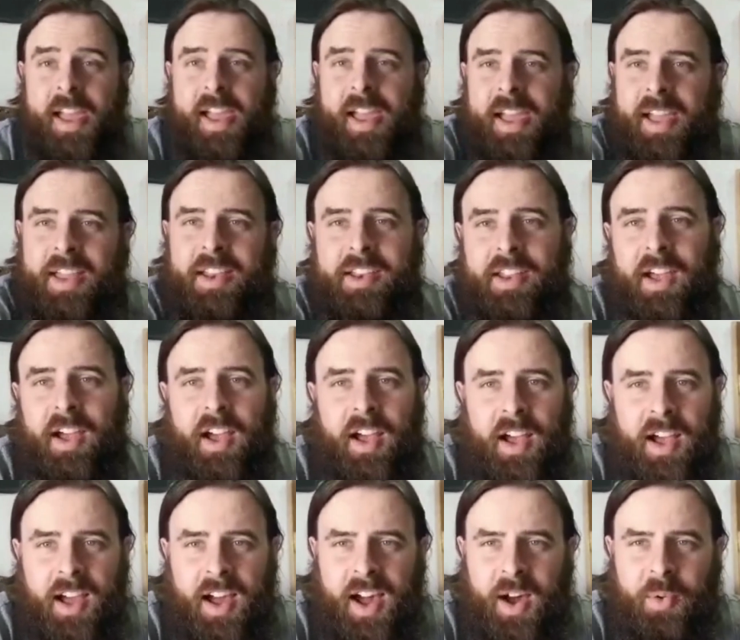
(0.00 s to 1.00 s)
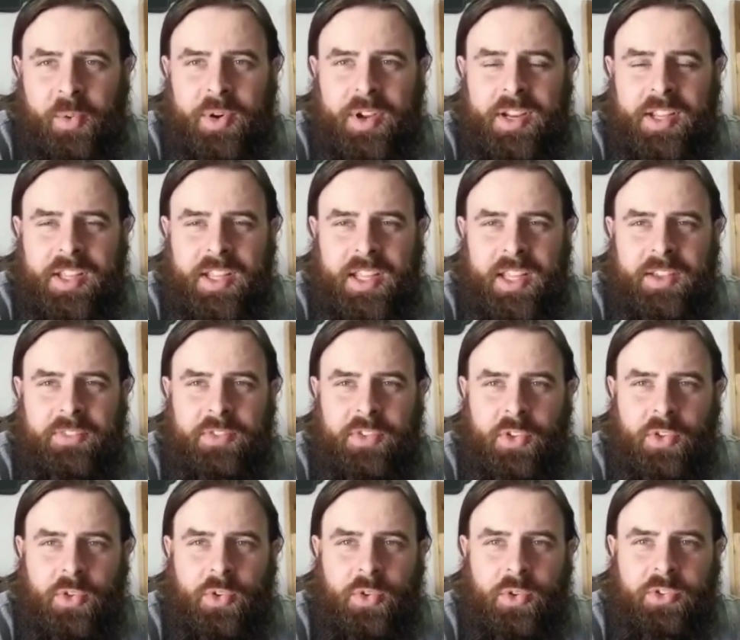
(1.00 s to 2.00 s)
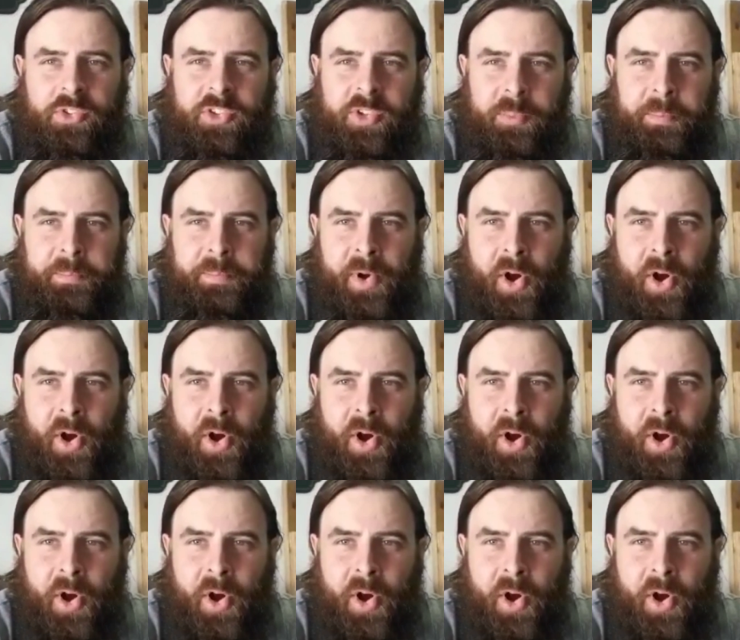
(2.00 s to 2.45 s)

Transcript: and I want to give you some